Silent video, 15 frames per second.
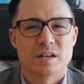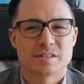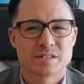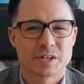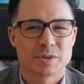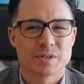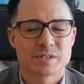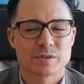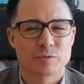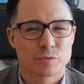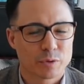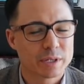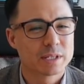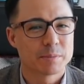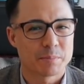A series of
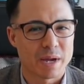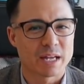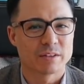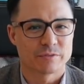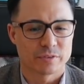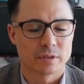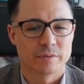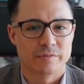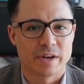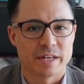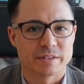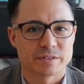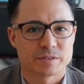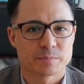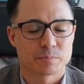really painful
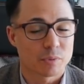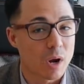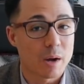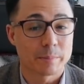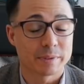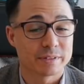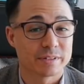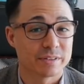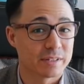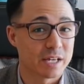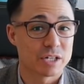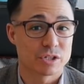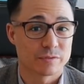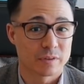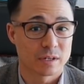events brought me to the
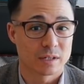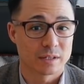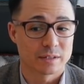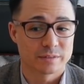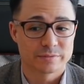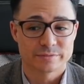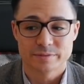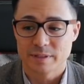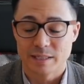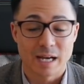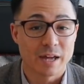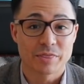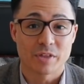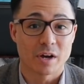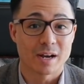edge of a cliff, and
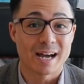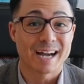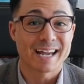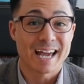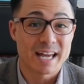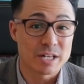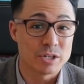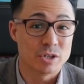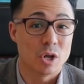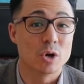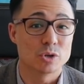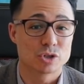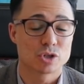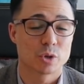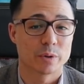I thought I had
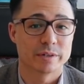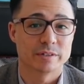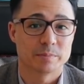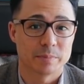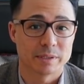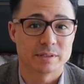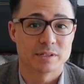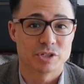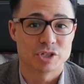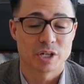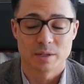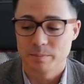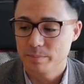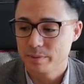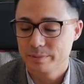no choice but to
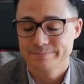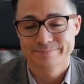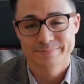jump.